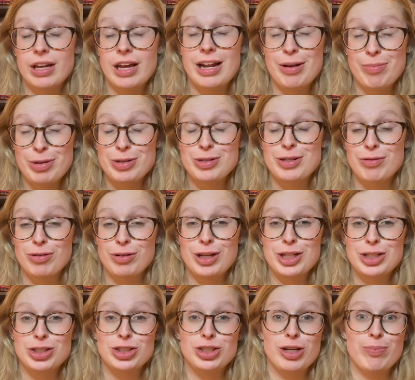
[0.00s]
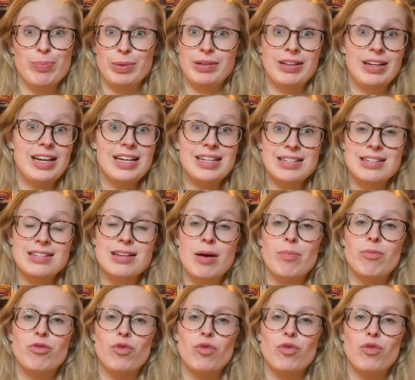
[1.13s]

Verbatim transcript: an abusive relationship in some